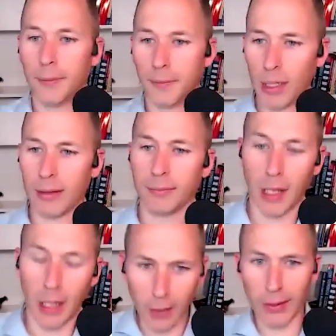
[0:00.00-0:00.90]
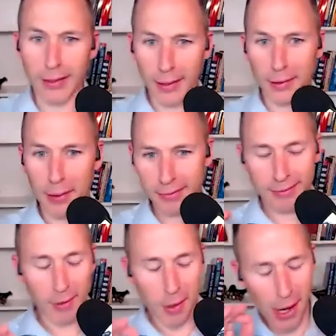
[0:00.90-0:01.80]
Wow. A lot right there that
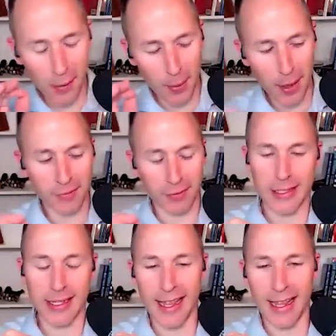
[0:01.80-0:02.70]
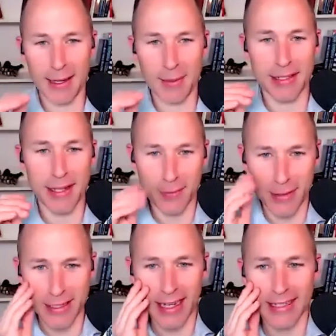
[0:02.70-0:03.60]
I'll probably have to listen to that again myself,
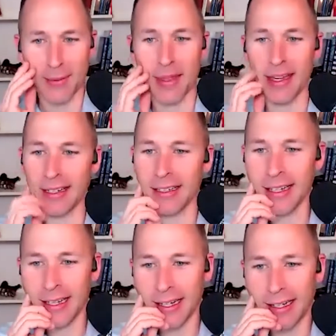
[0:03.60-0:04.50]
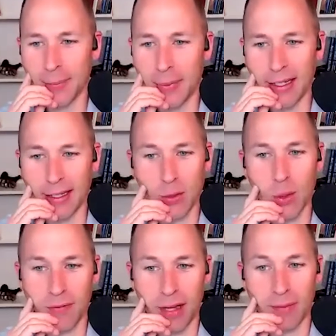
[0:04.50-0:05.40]
just take some of that in. But yeah,
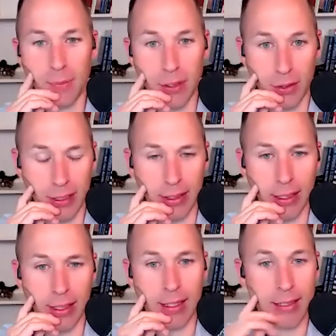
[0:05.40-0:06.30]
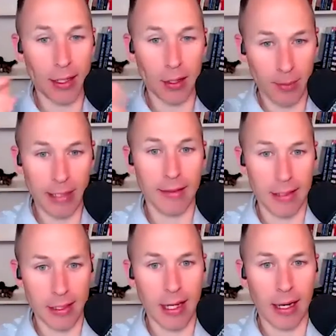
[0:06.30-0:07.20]
$25 billion. Is that going to be in
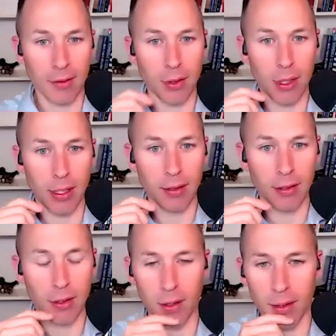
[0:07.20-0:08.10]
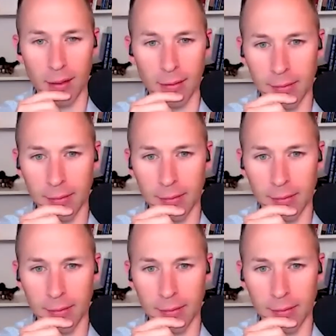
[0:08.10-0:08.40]
this calendar year? Do you know that?